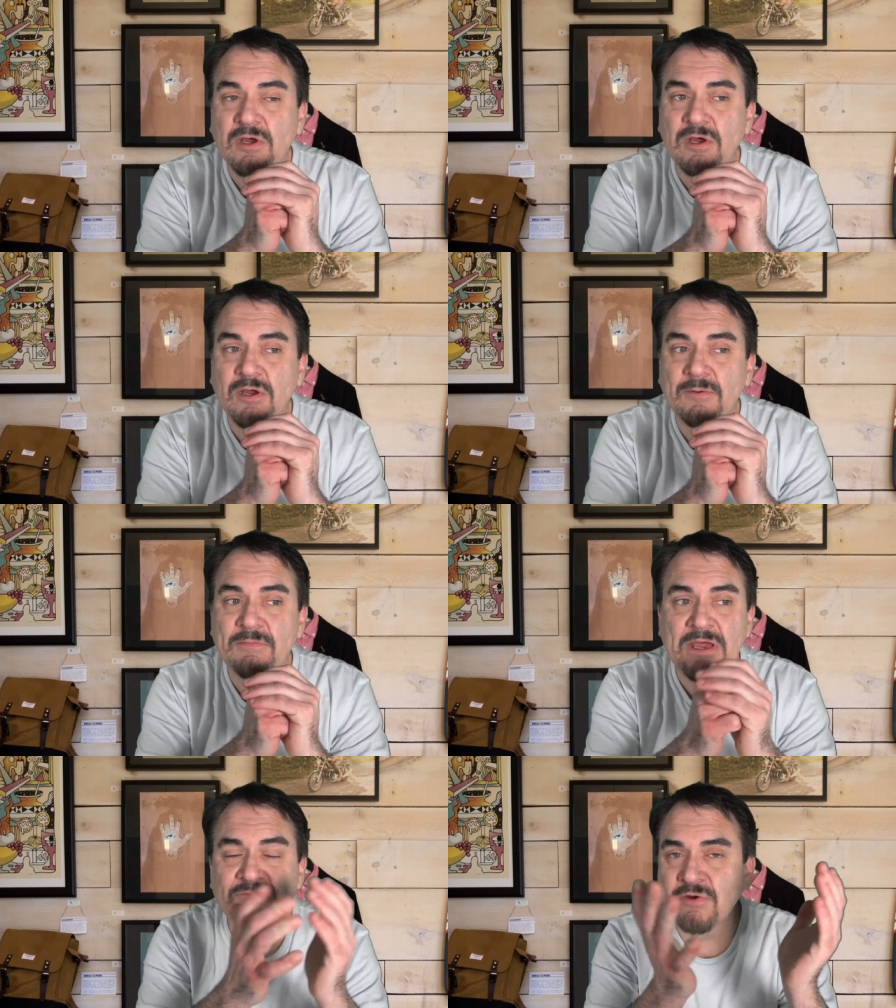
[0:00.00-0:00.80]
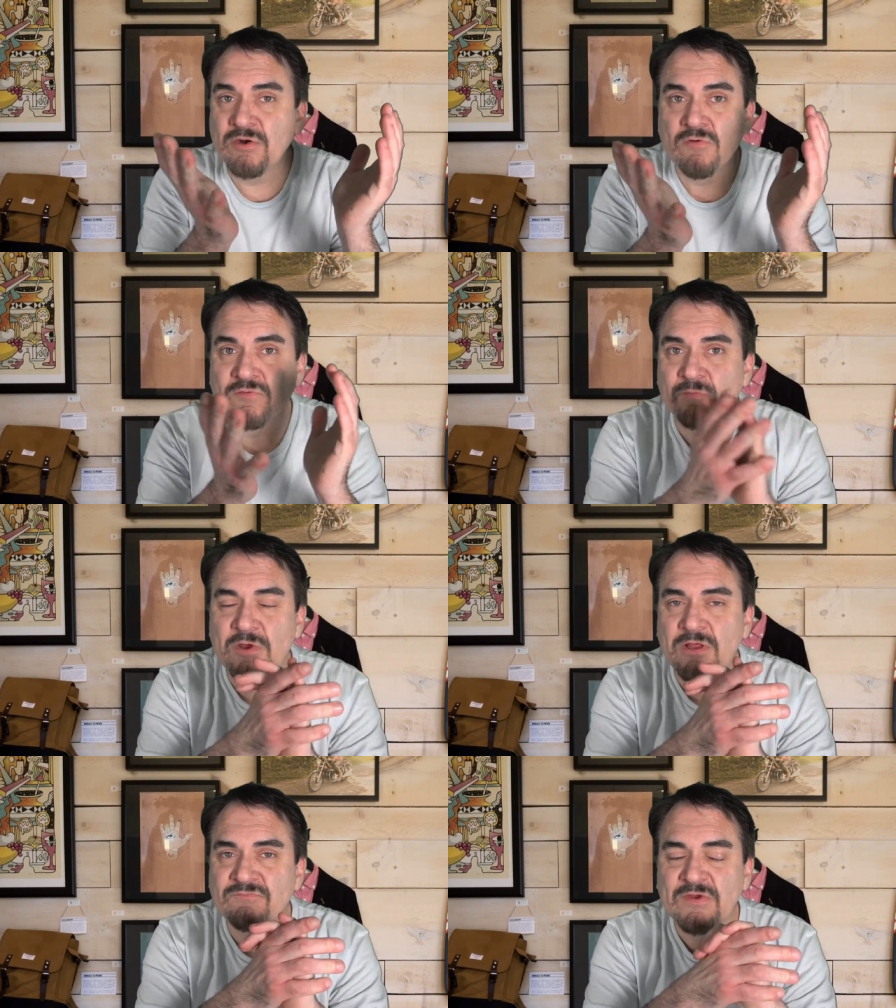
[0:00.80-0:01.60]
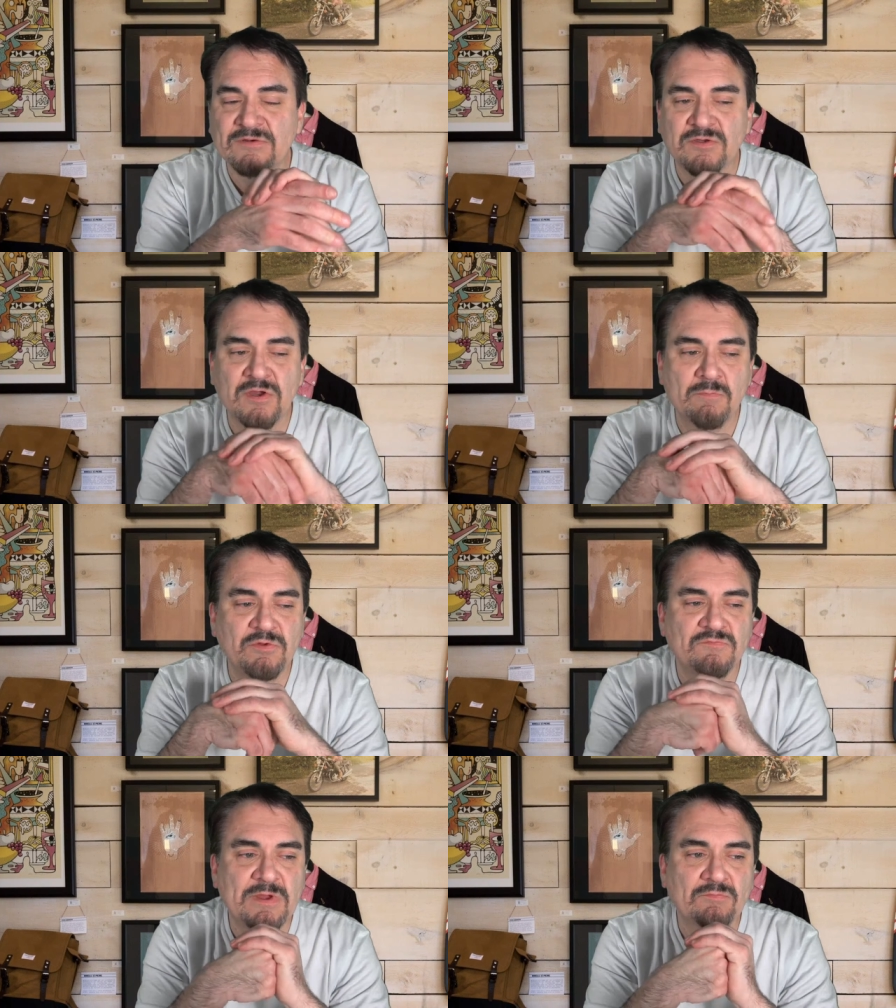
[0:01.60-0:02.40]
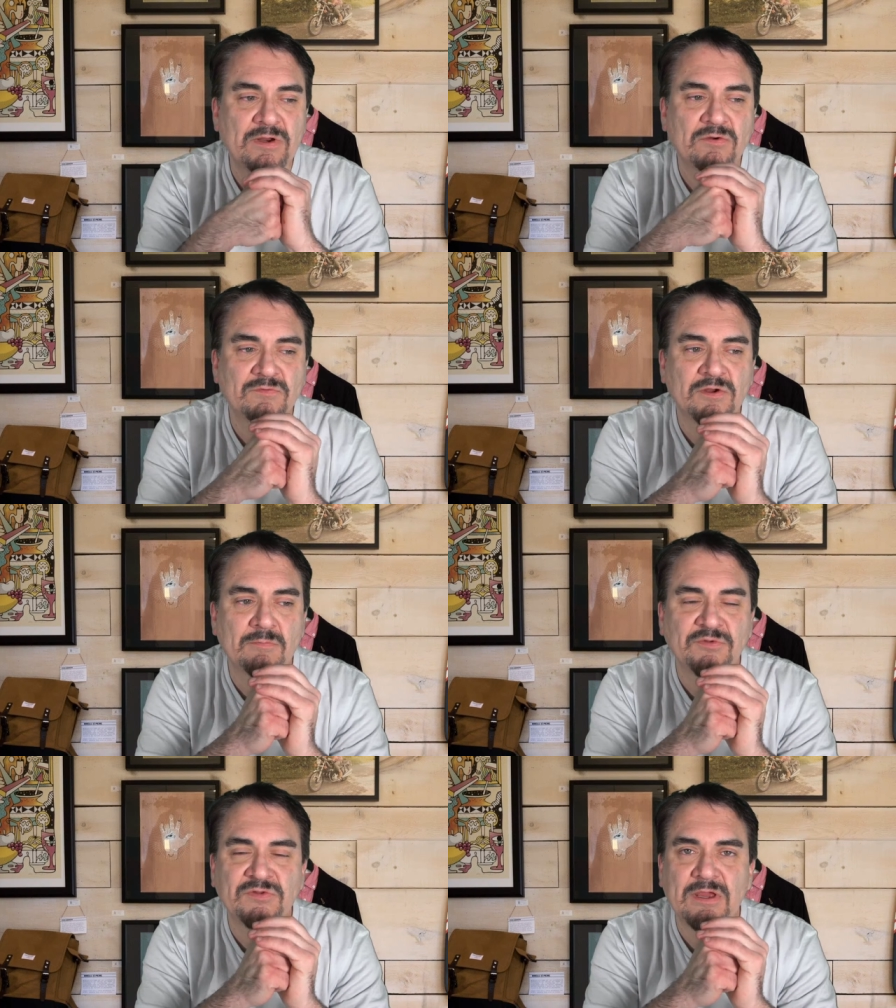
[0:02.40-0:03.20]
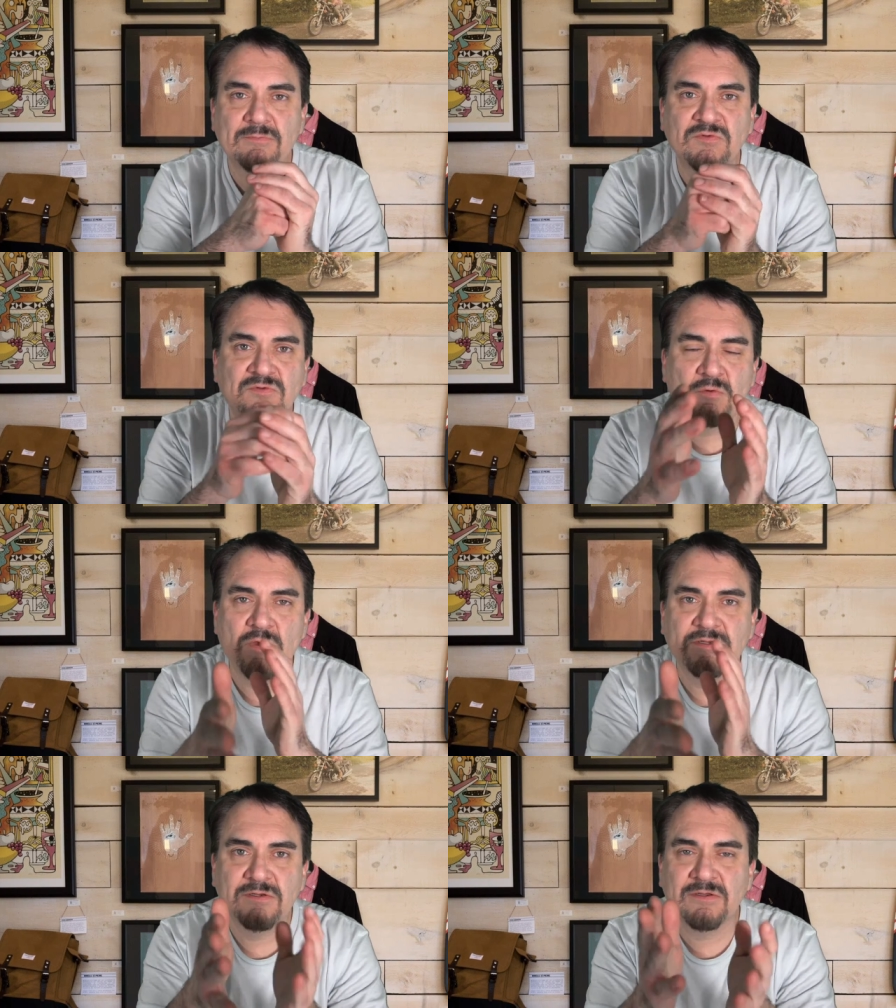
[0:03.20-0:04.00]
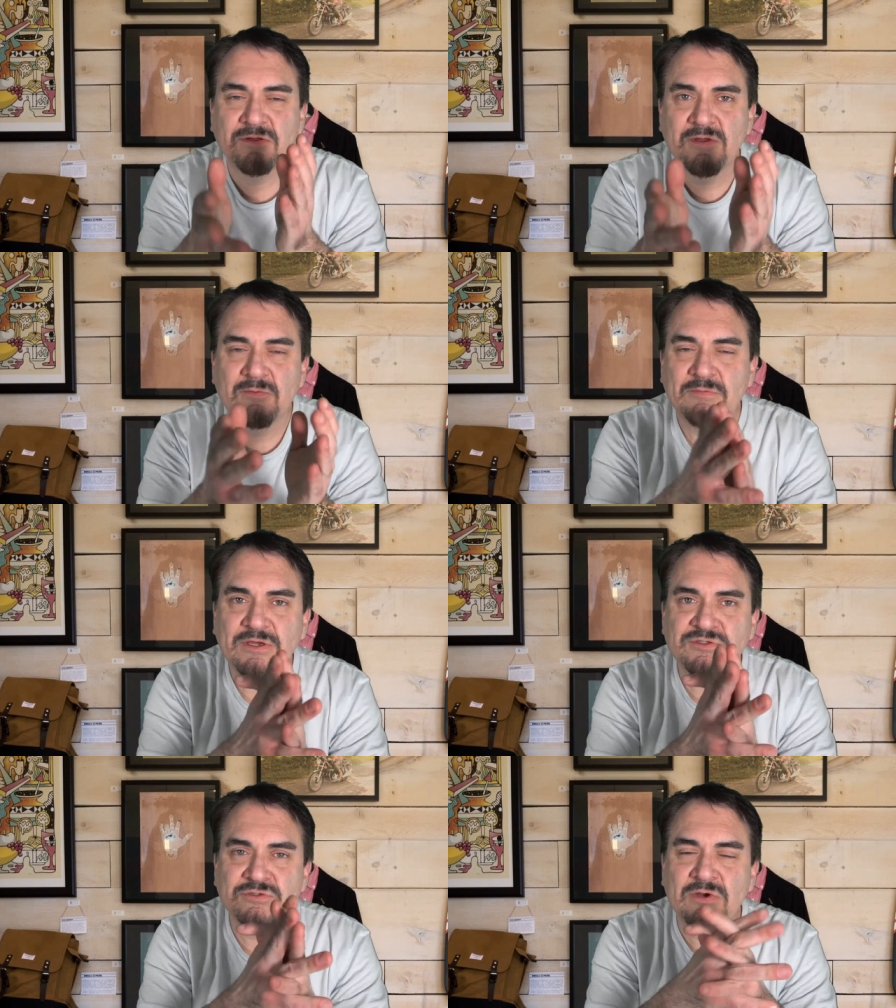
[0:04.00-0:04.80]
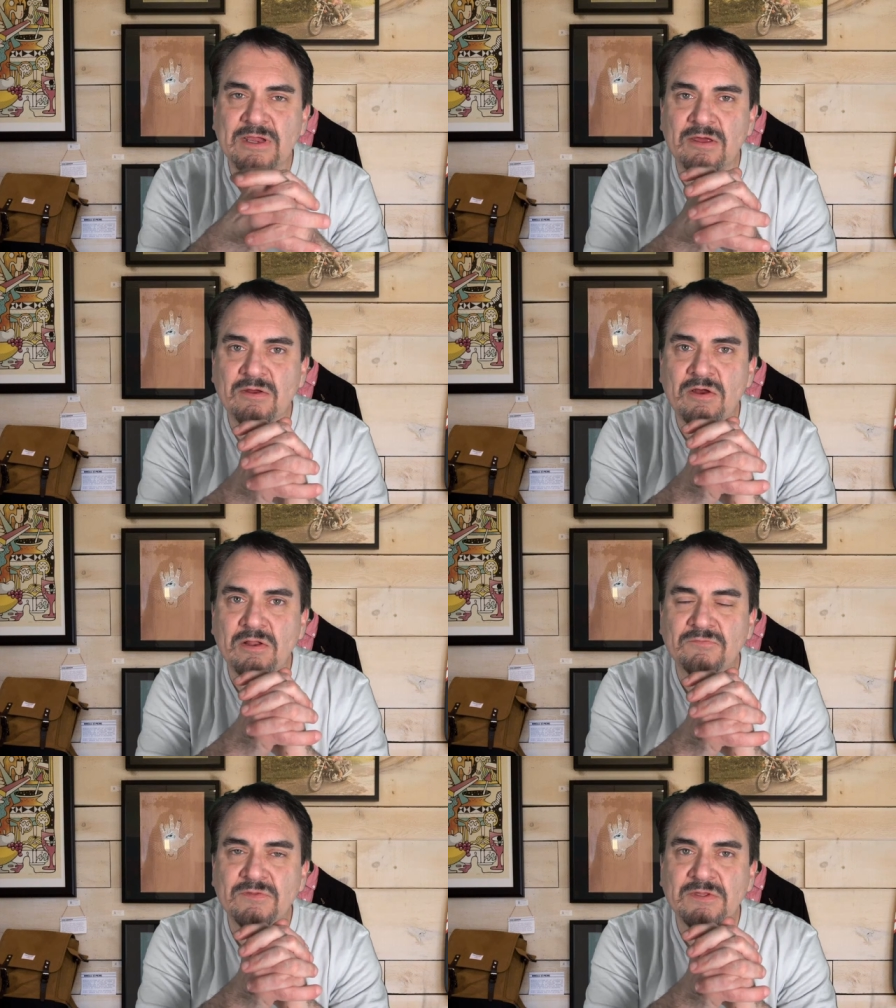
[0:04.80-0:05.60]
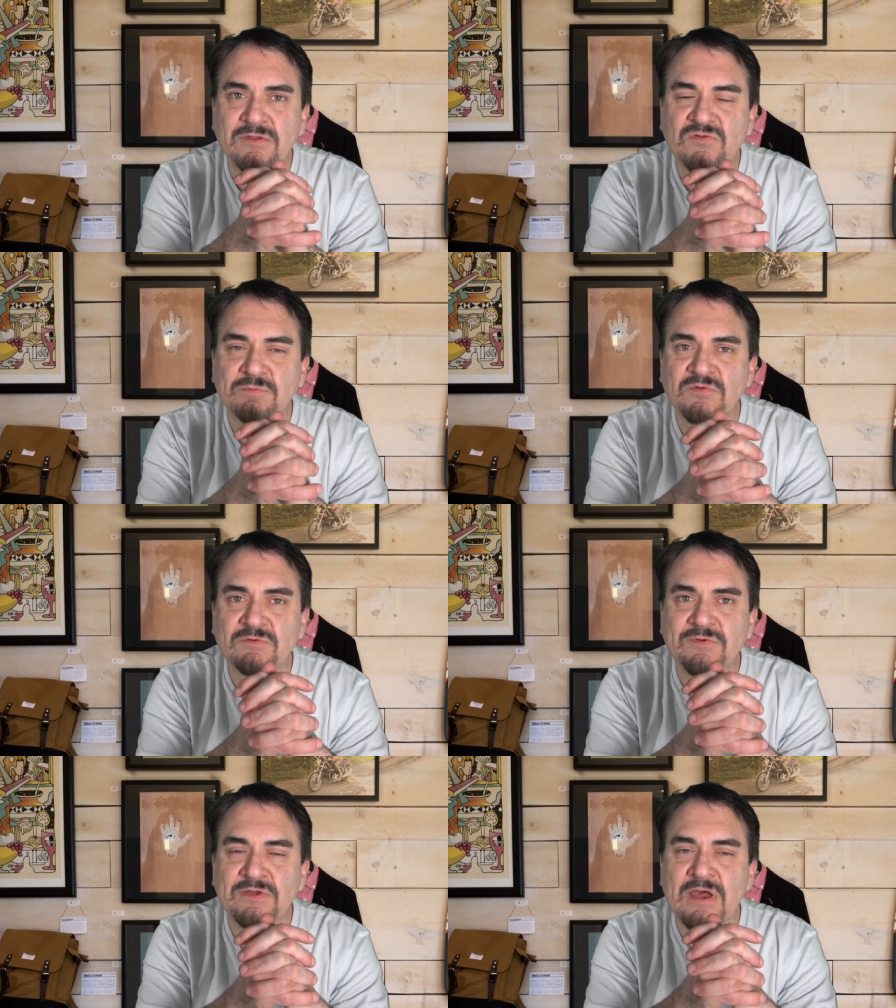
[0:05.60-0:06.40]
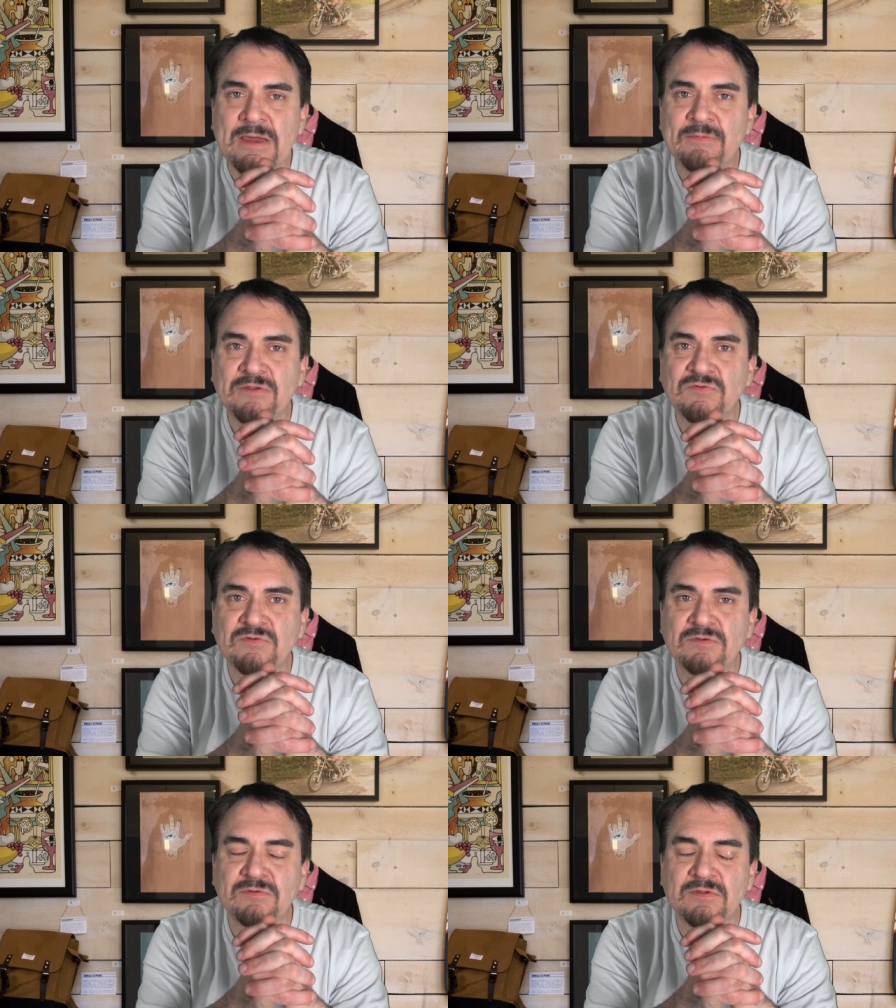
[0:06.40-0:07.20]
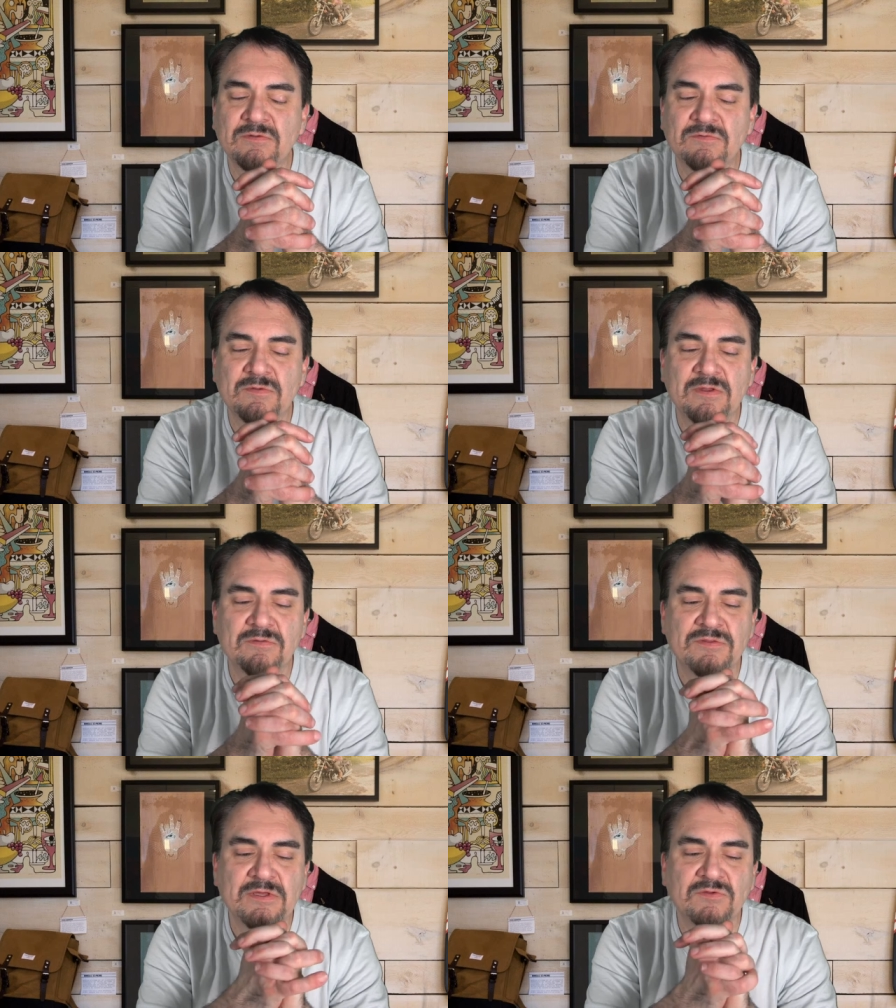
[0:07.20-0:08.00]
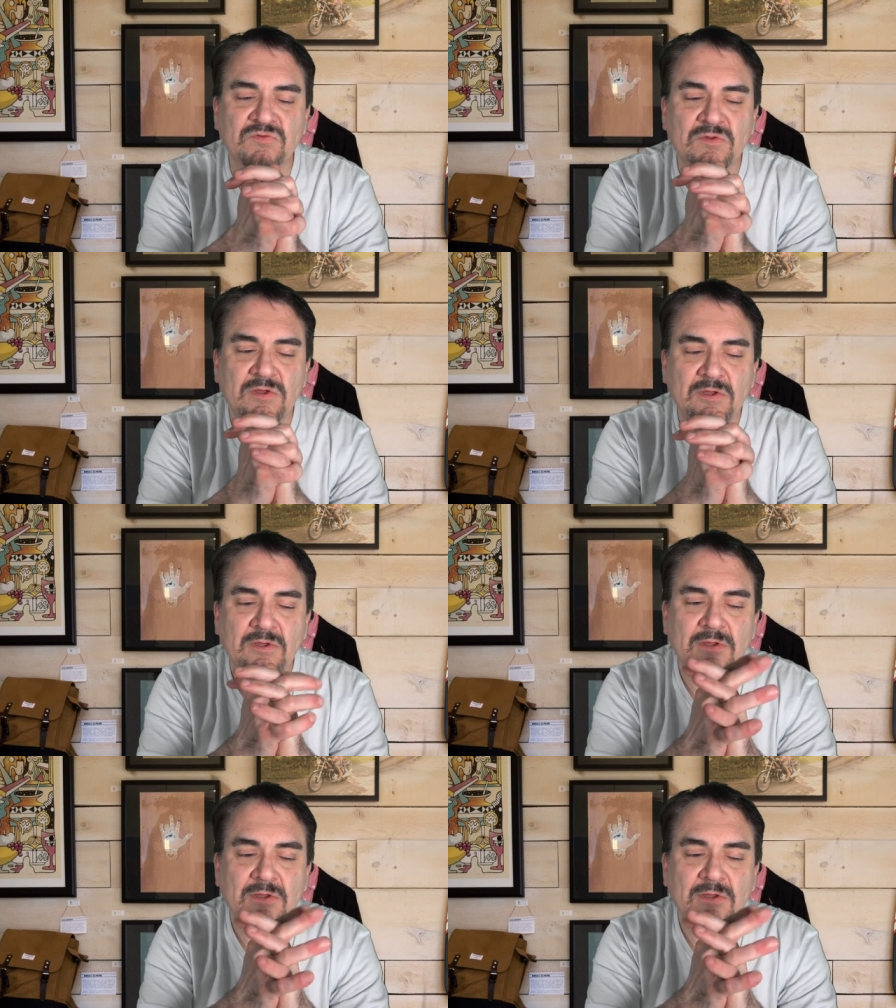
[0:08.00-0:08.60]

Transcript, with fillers: I've read over them all. In fact, a couple of them I read over a couple times because I wanted to make sure I got all of the specific comments and things.